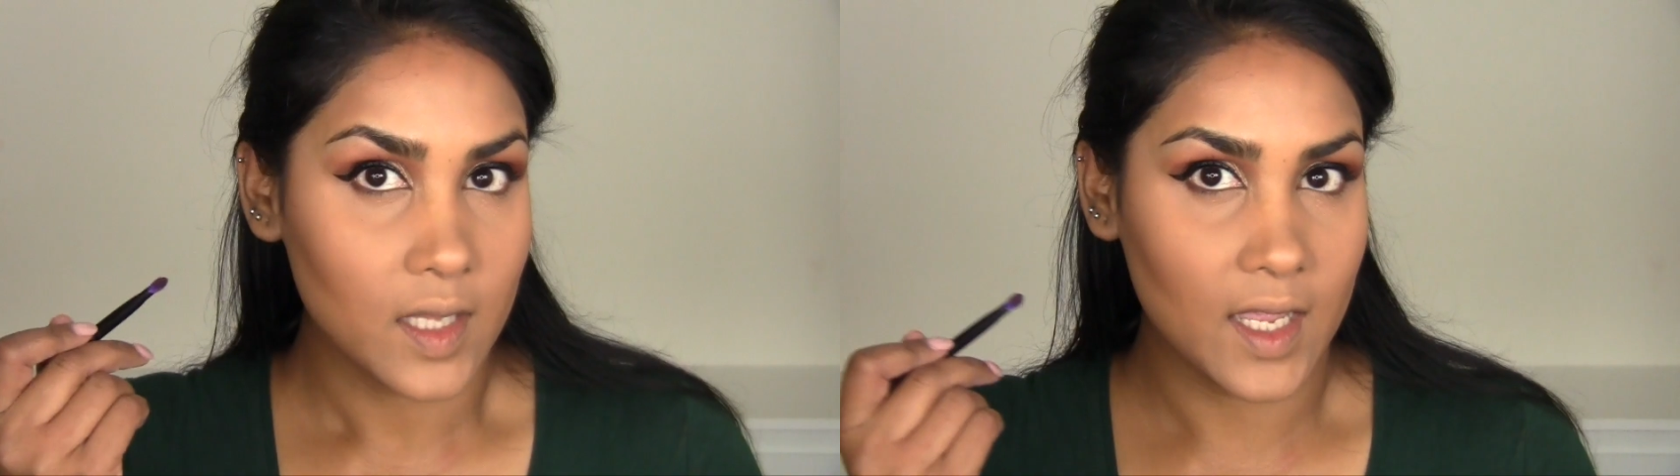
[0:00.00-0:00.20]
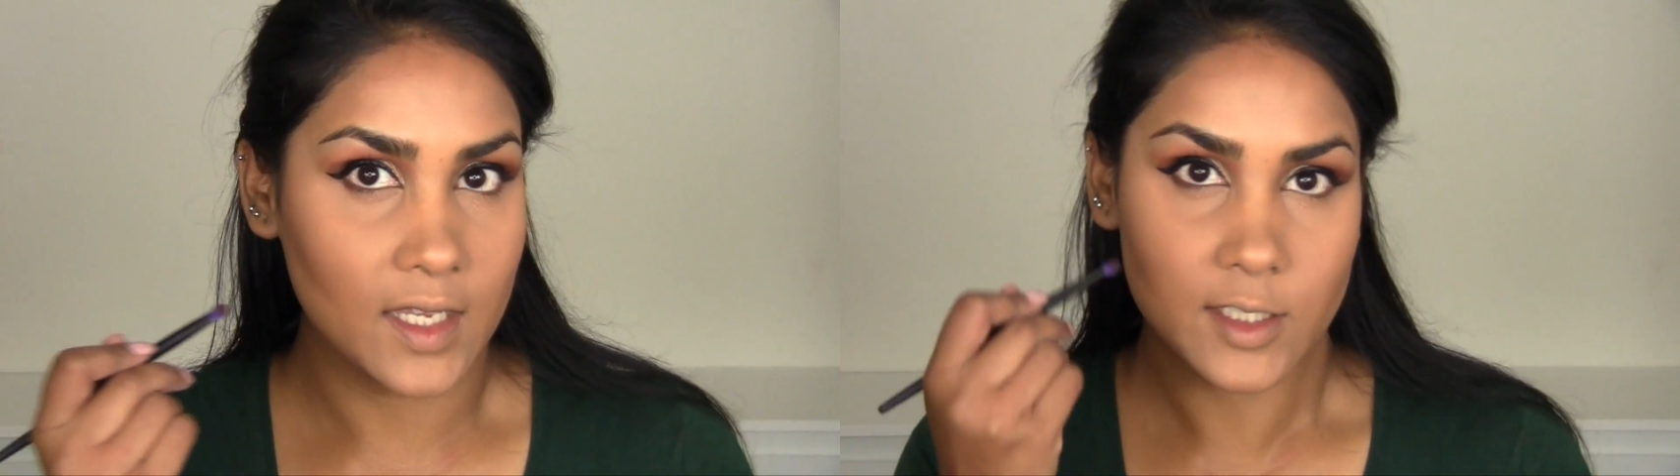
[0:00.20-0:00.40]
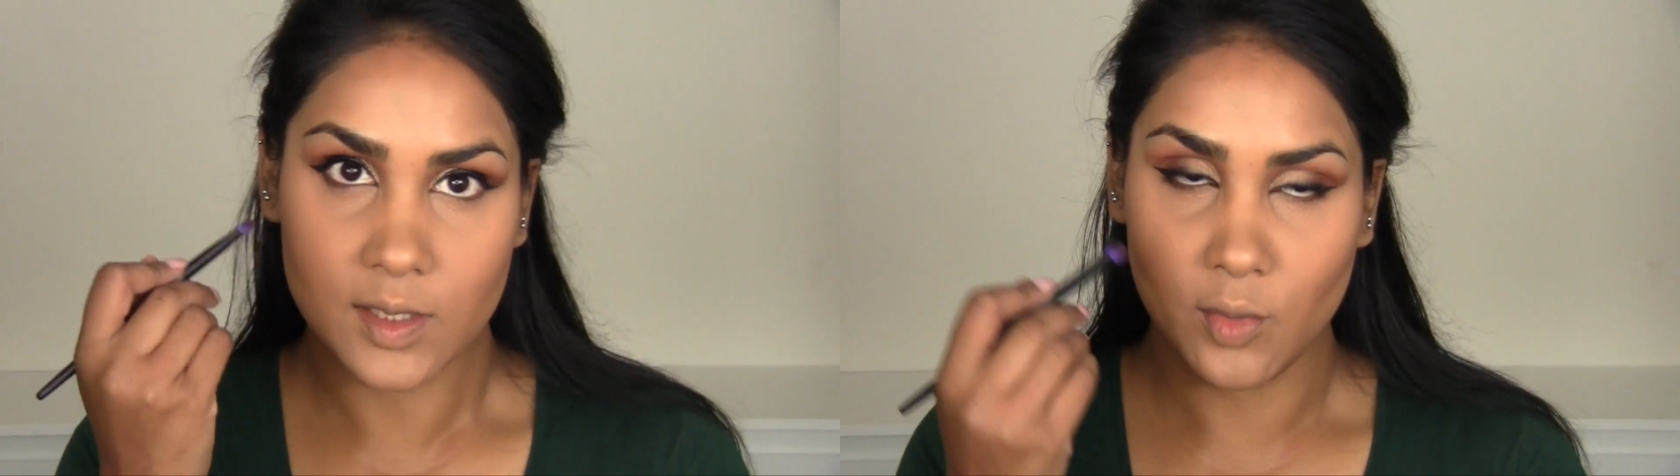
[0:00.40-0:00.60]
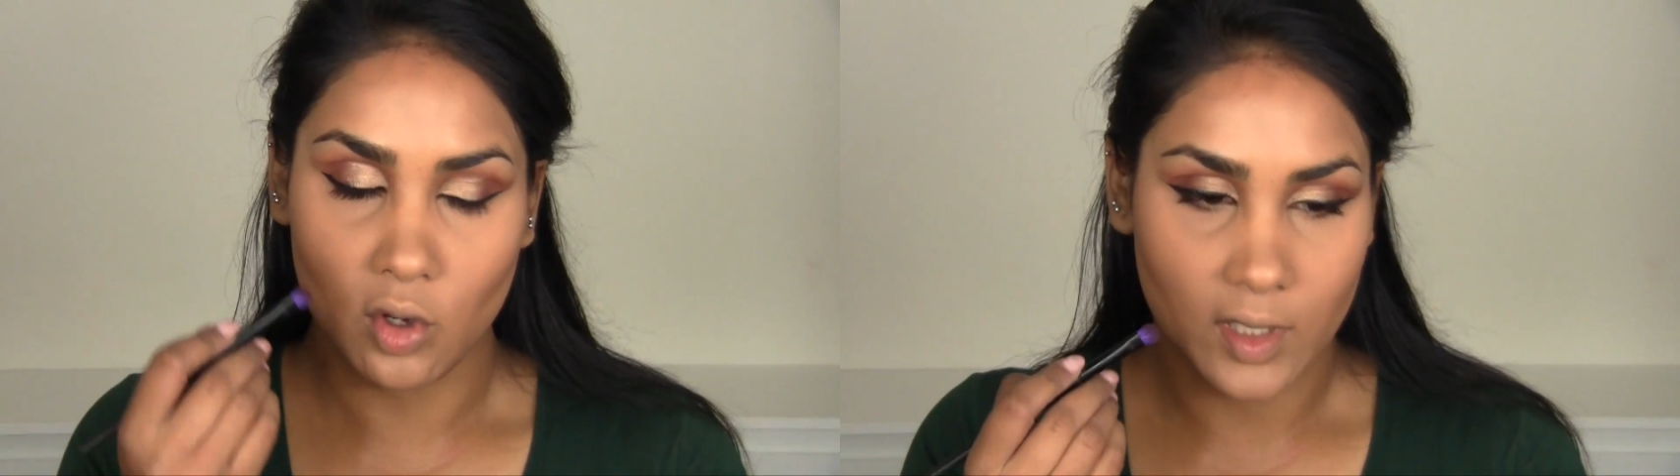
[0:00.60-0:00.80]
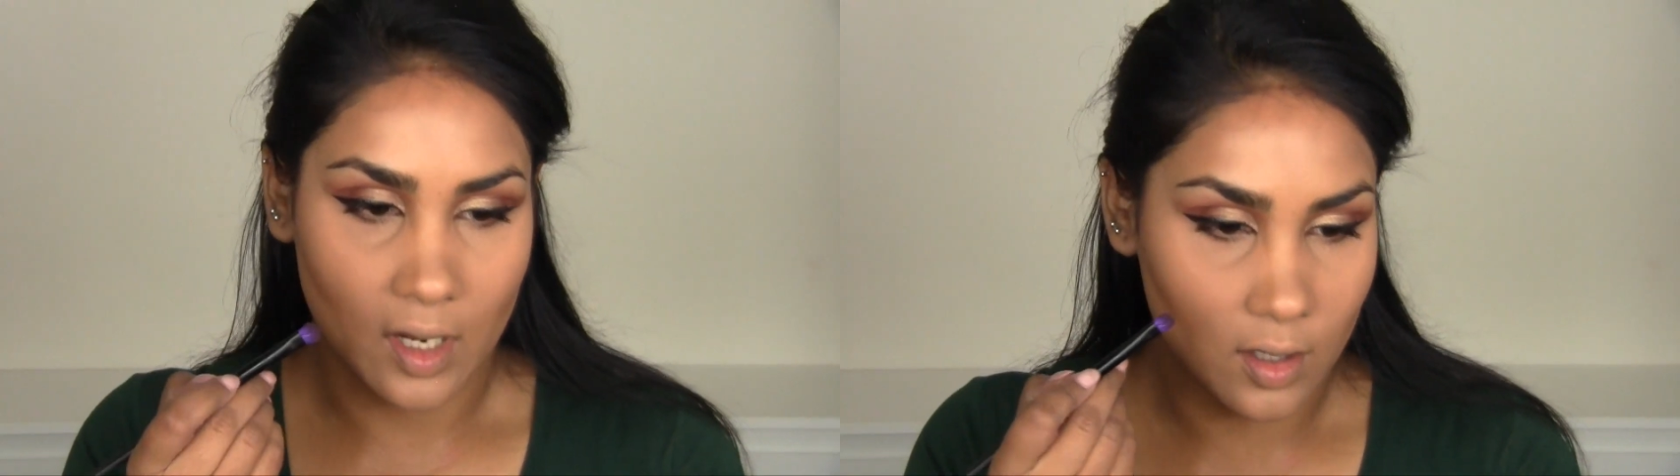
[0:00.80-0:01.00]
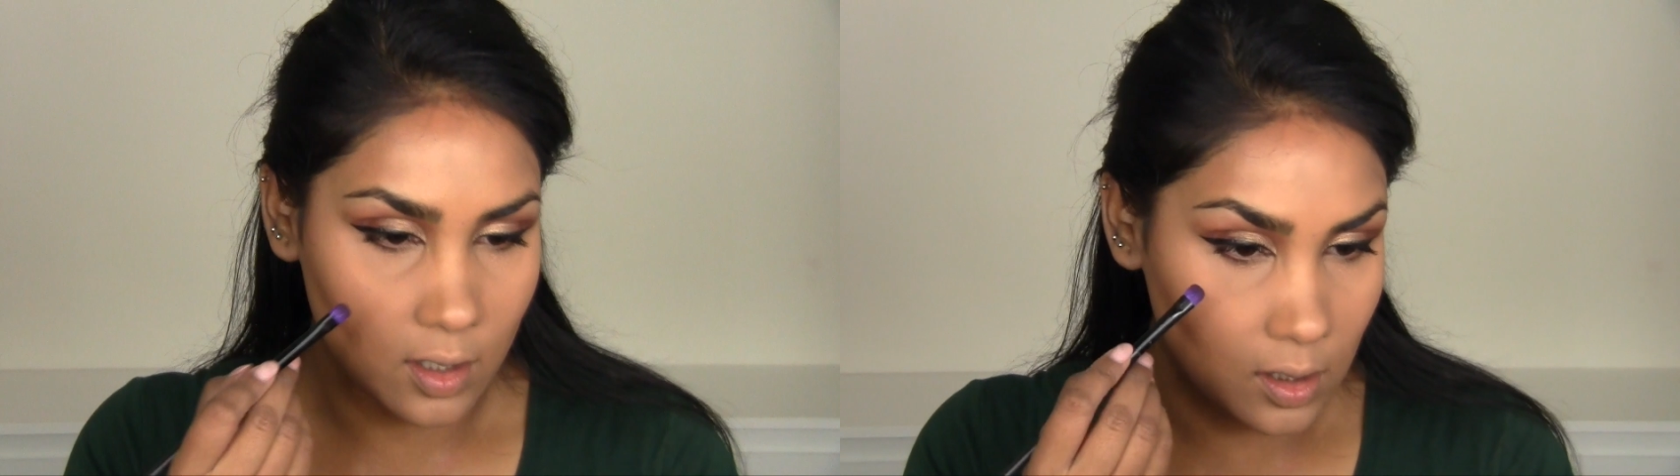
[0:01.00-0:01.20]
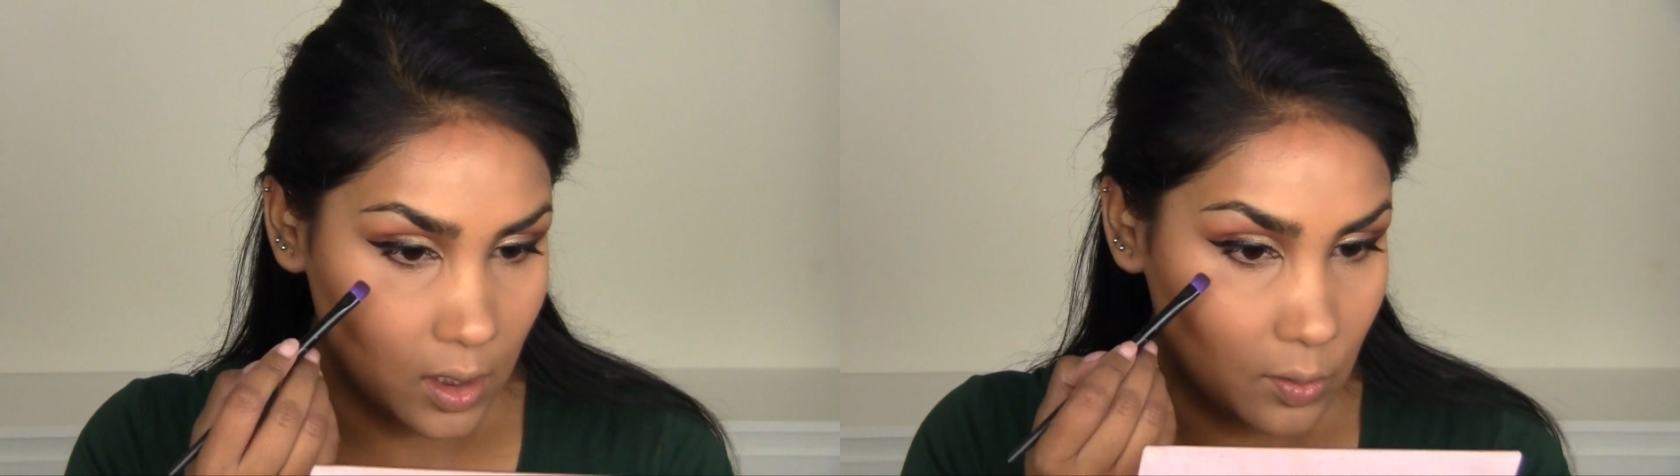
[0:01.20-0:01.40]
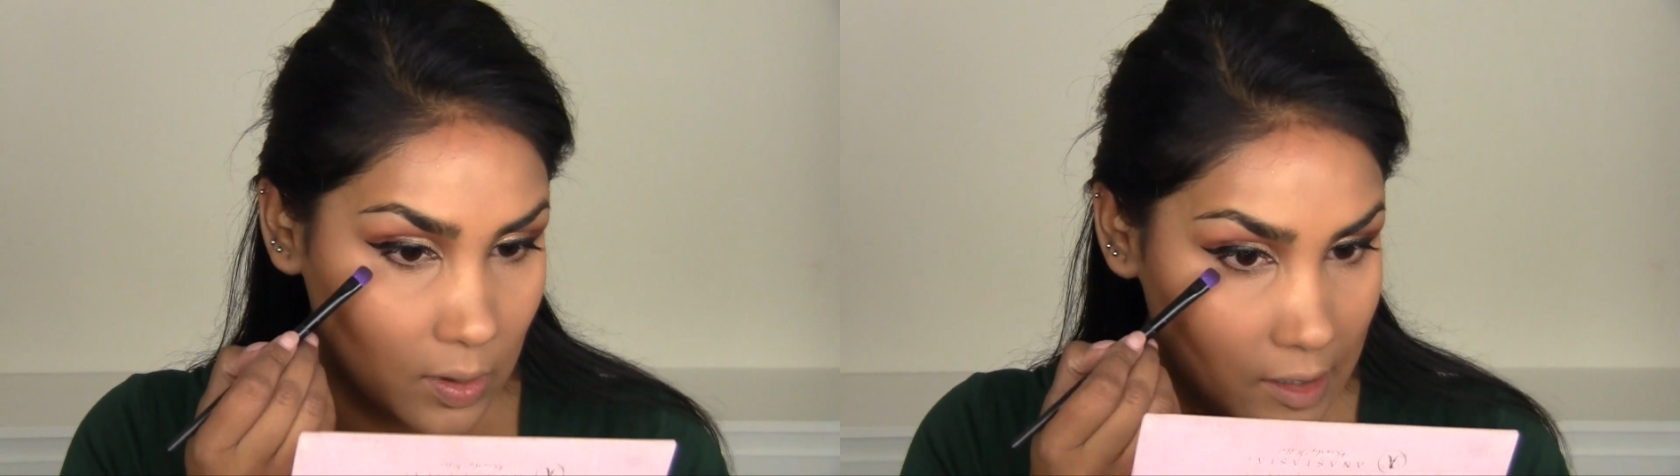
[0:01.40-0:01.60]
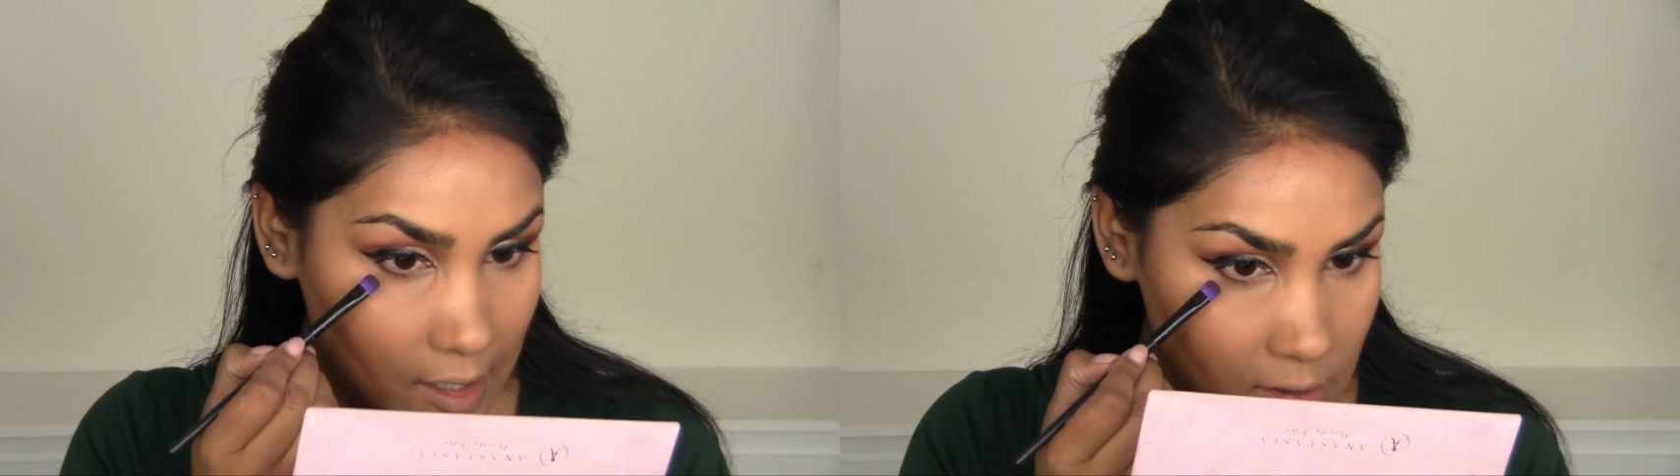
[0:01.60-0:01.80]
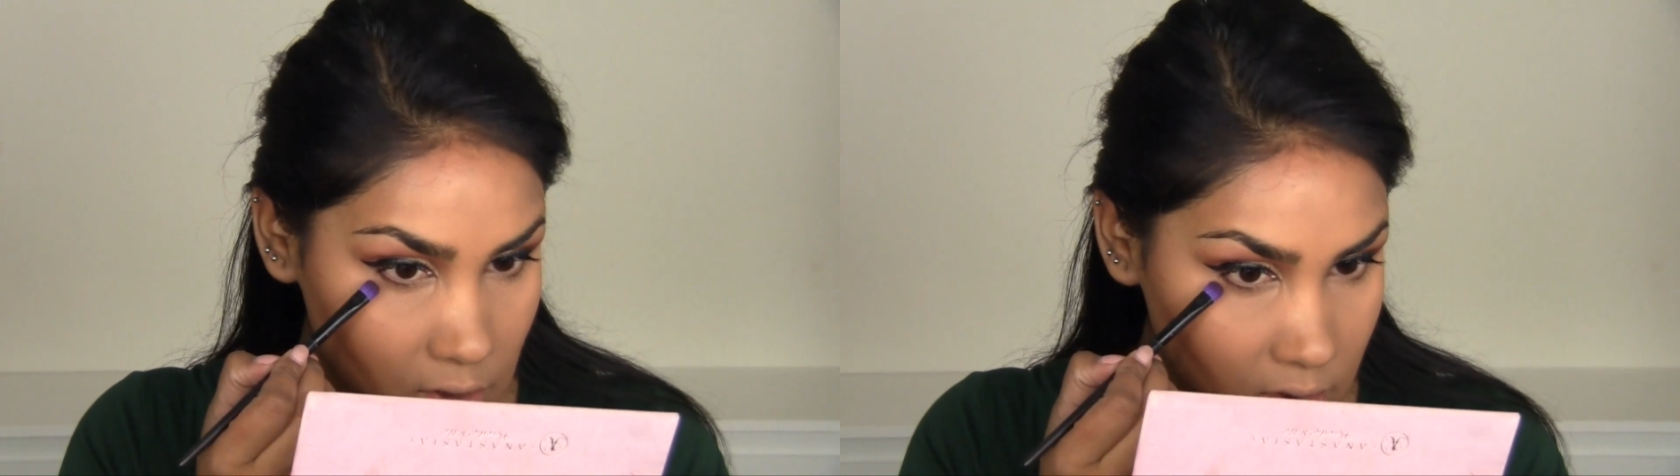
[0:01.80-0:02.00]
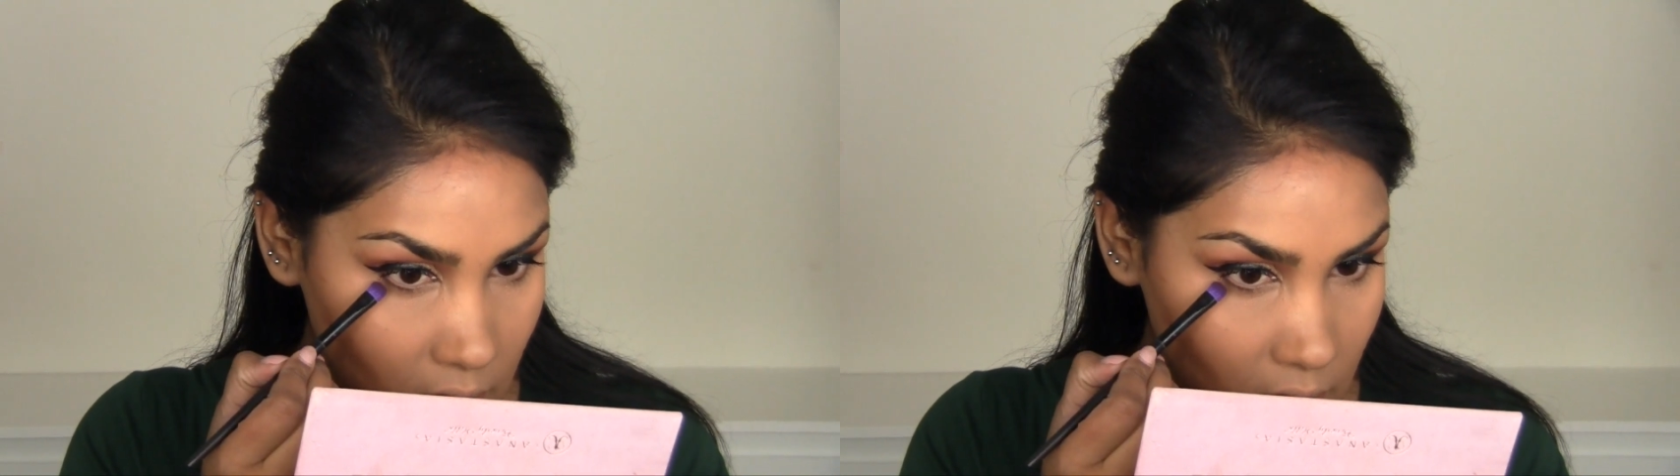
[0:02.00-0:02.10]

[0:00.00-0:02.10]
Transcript: They smoked out her lower lashes,